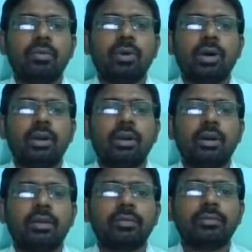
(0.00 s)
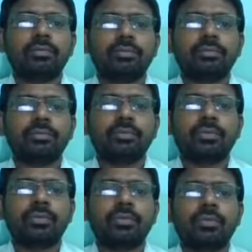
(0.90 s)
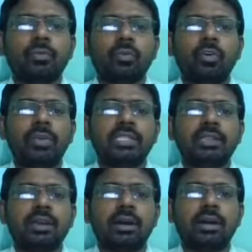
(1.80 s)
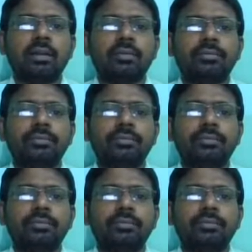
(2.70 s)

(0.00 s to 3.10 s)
ORR. O means R.